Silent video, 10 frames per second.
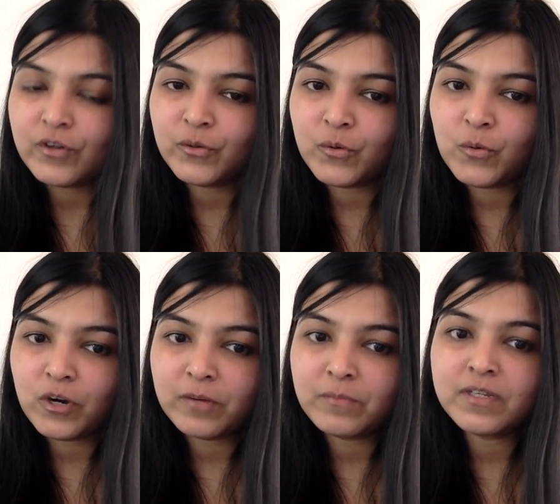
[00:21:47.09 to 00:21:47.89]
You know
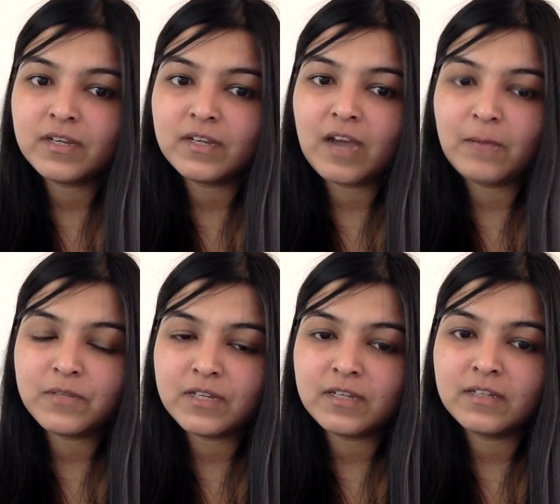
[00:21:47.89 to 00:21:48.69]
what I'm saying? I'm
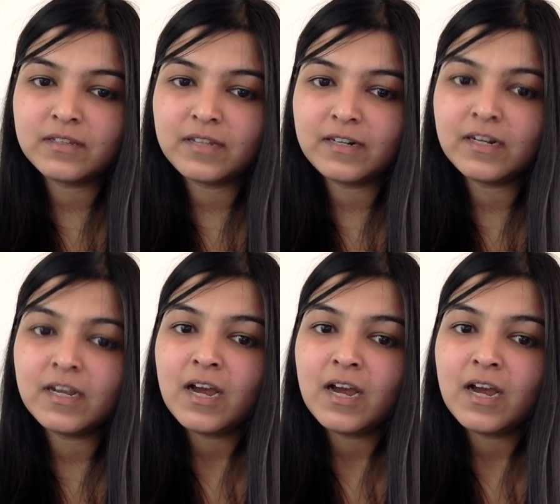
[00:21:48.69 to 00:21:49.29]
saying that